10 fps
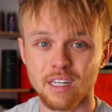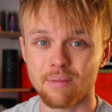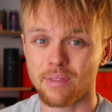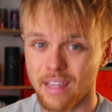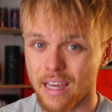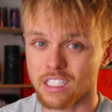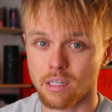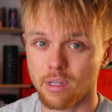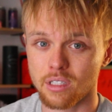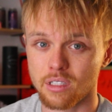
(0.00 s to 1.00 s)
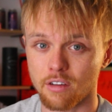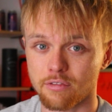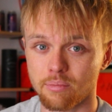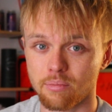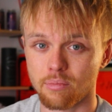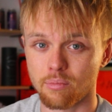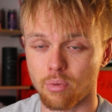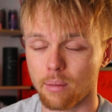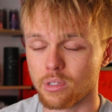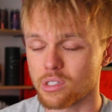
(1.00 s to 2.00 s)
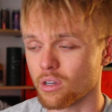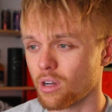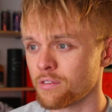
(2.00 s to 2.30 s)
that's going to be a tough problem to solve.